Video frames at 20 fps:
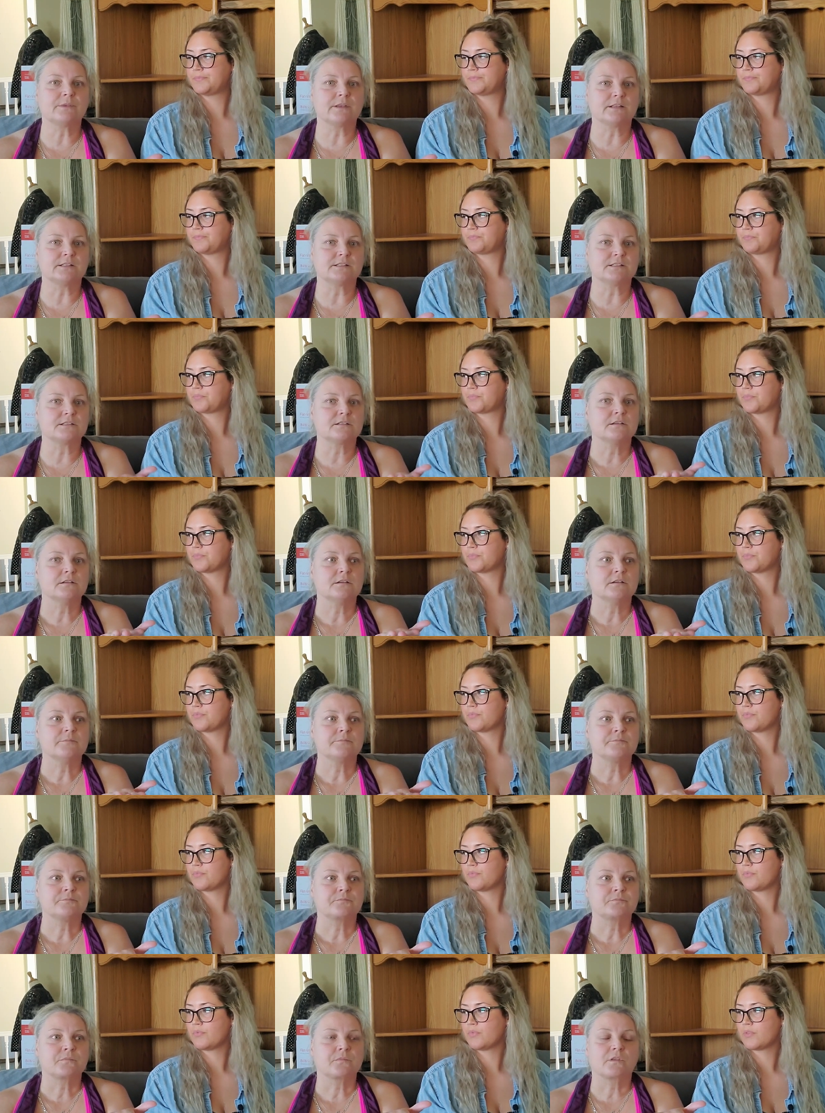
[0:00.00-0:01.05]
Speaker 1: that's
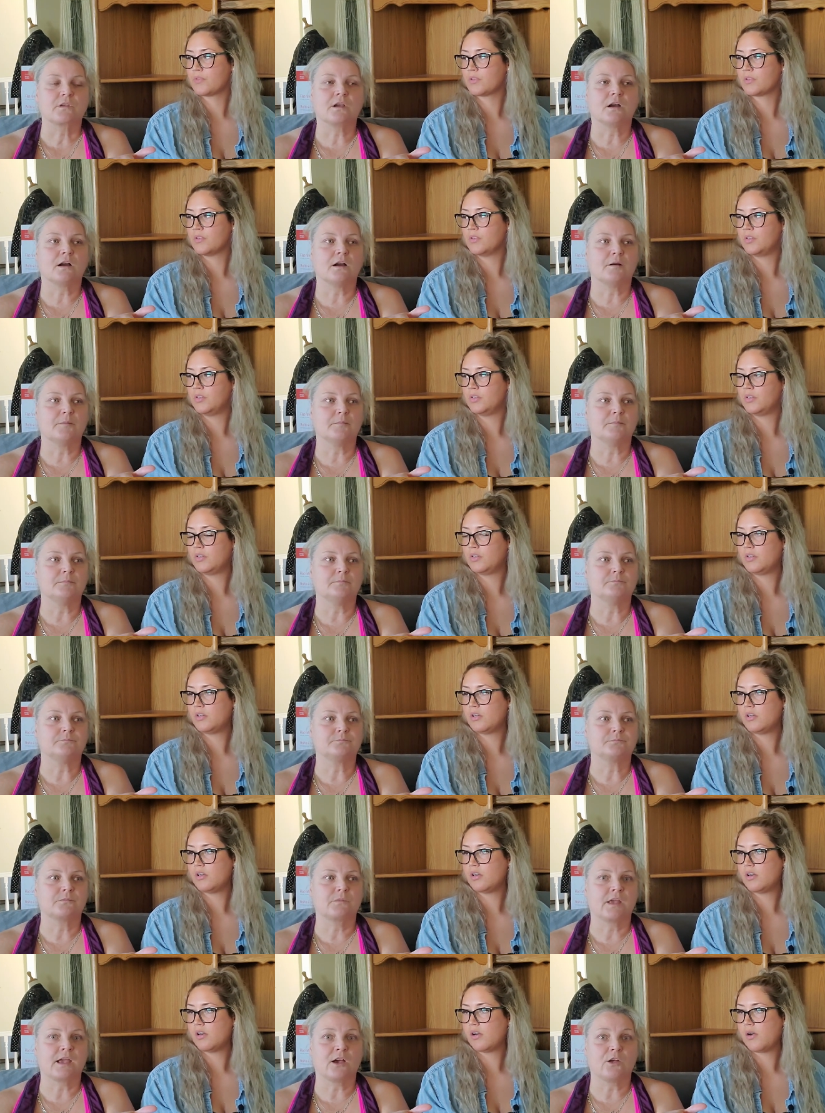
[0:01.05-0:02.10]
um,
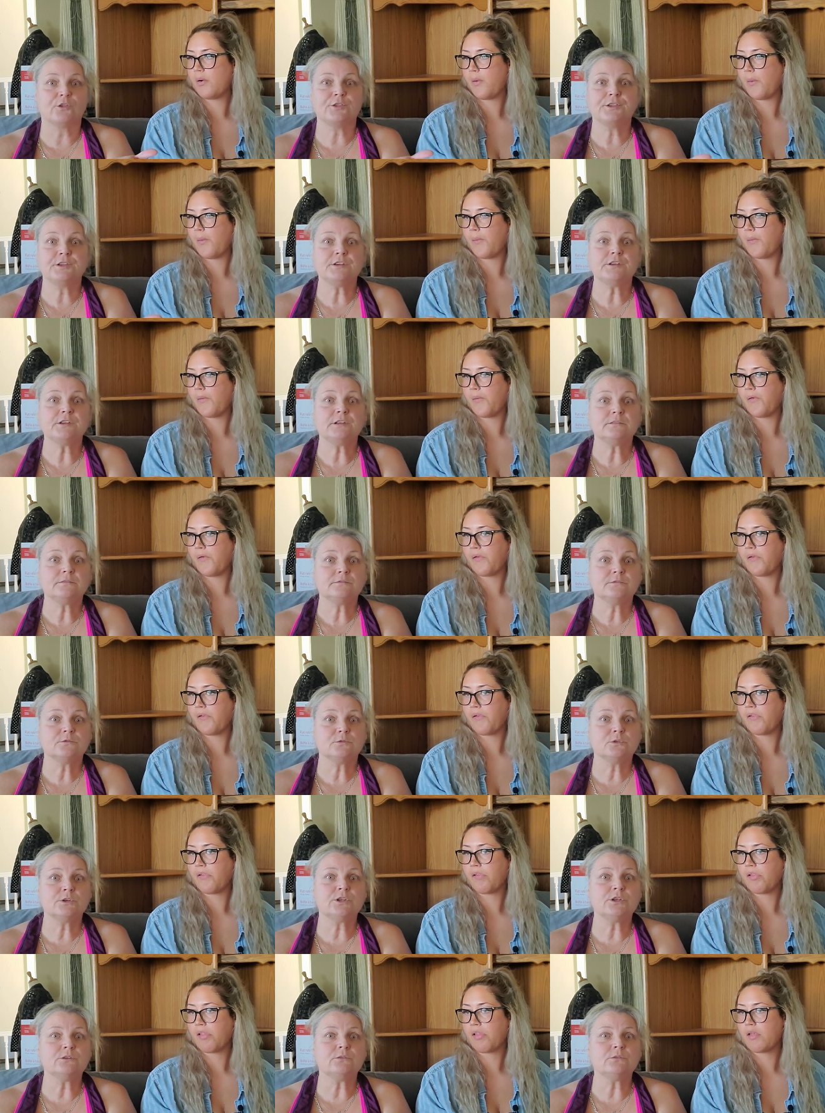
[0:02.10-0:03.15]
healthy
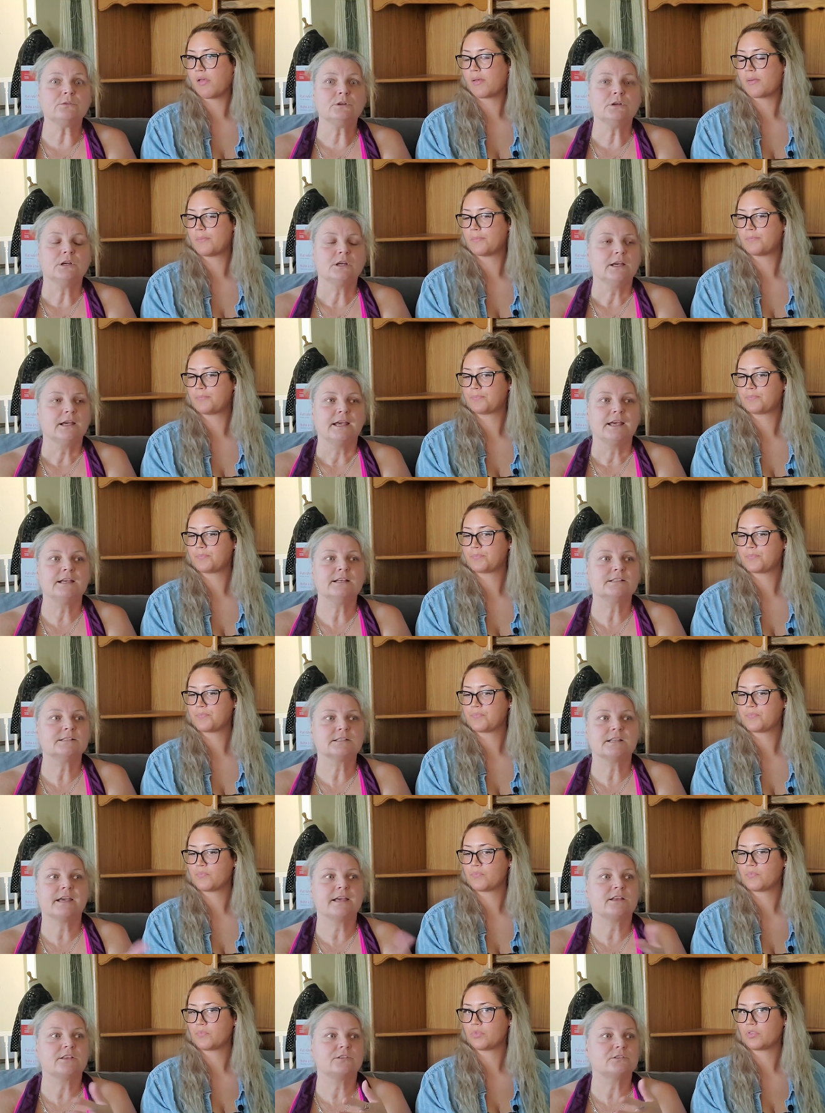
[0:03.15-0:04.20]
for you is
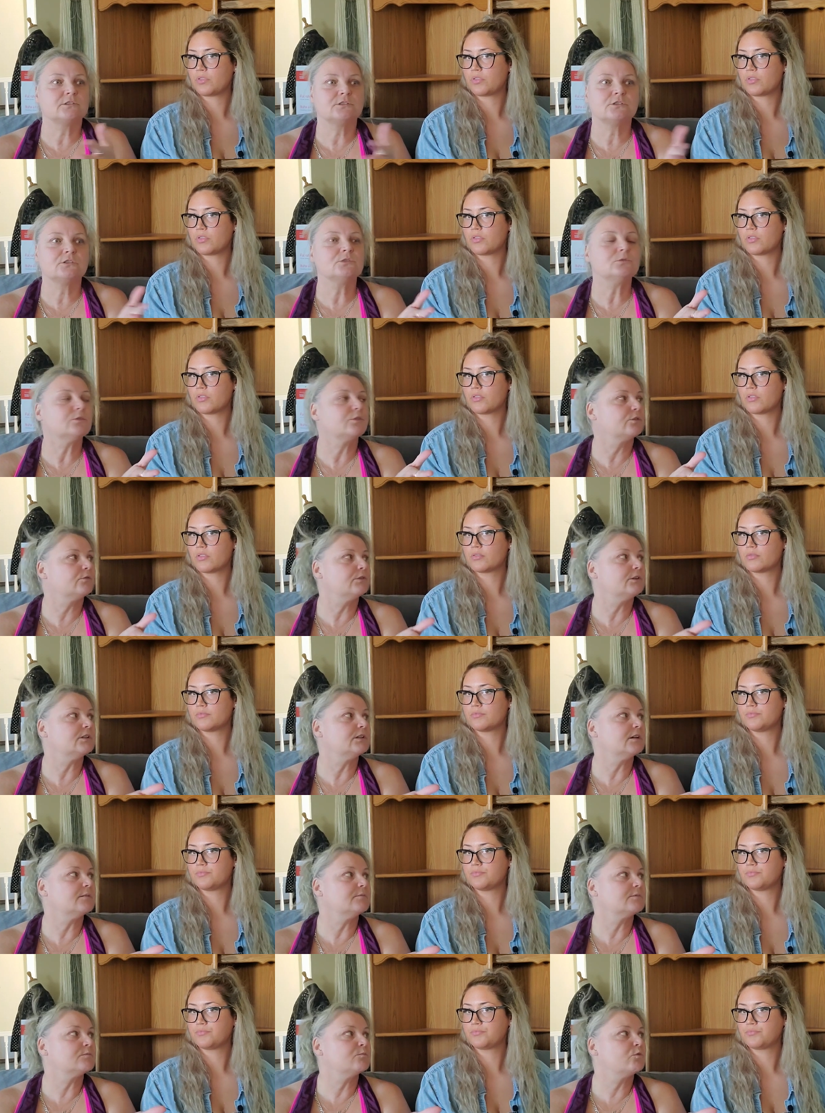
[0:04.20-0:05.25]
like two or three
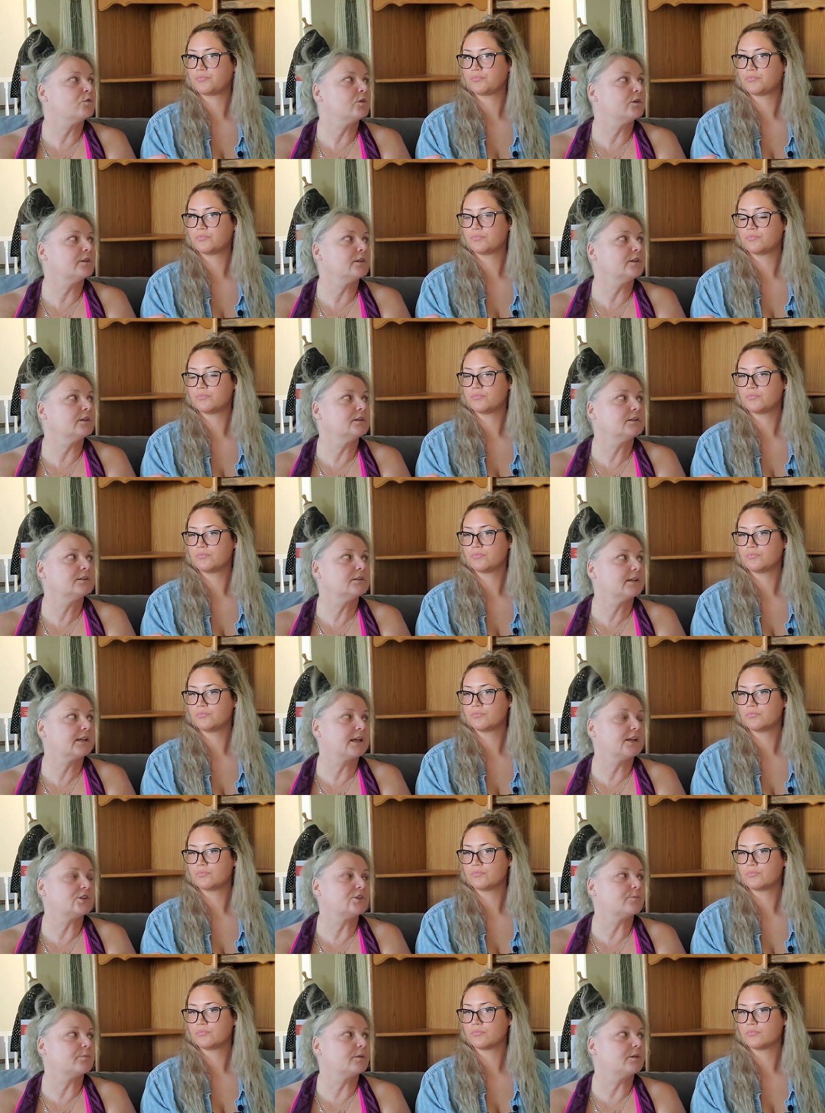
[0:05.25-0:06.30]
times more than the
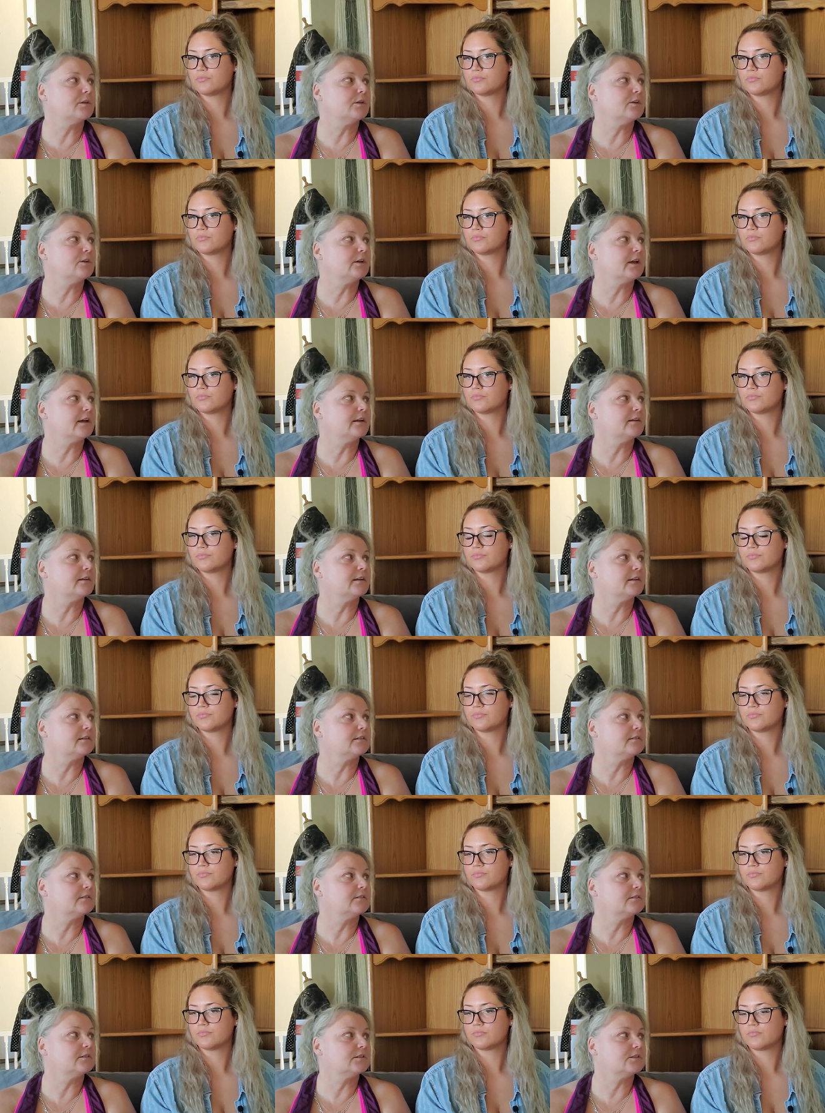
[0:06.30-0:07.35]
ketchup that you get at
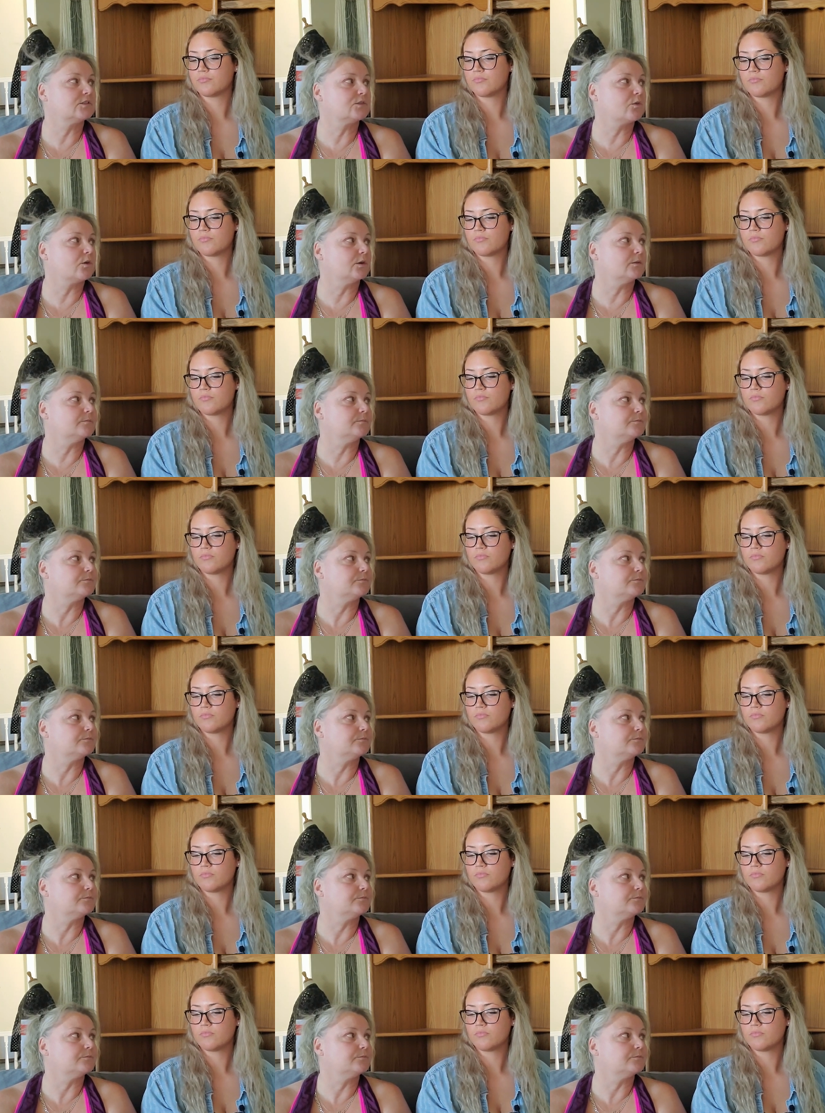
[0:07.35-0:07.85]
the store.